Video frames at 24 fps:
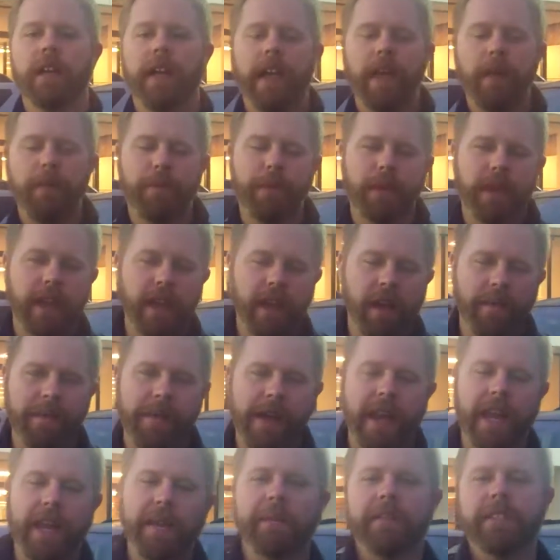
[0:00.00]
Hey Pernell,
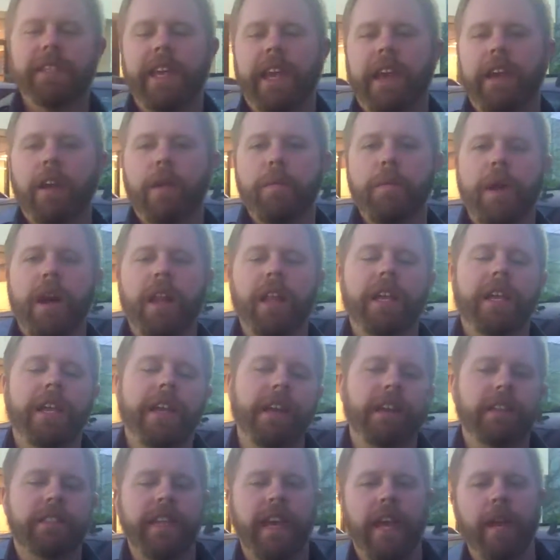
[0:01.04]
my name is Eric Pollock
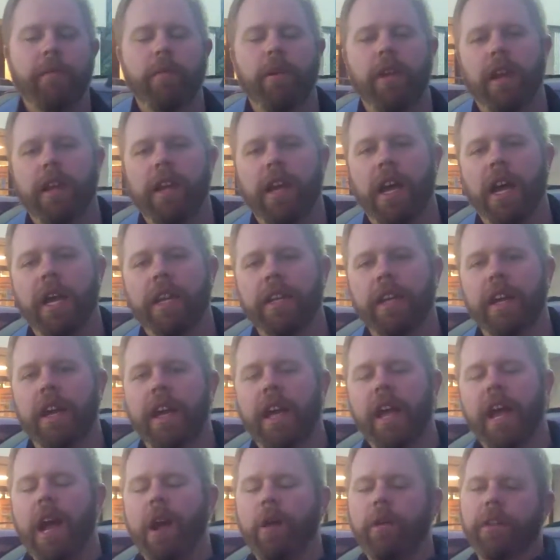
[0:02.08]
here at Tameron Honda.
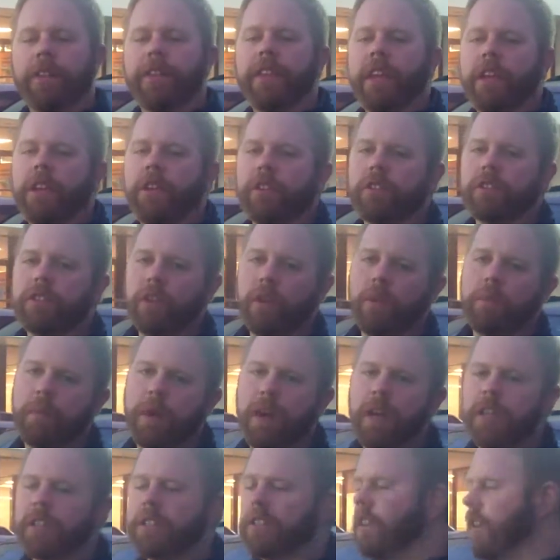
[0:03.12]
I want to thank you so
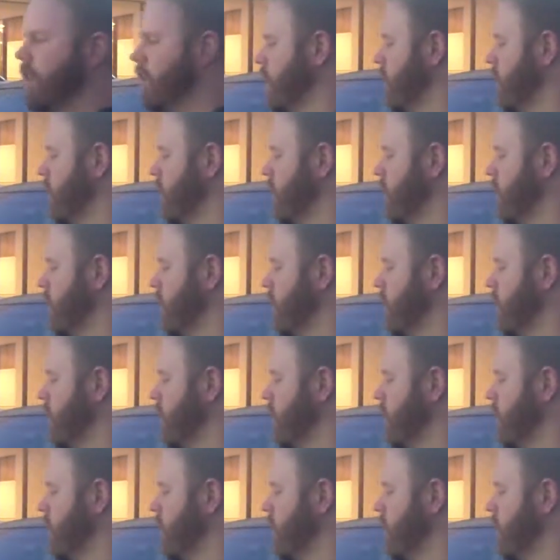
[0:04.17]
much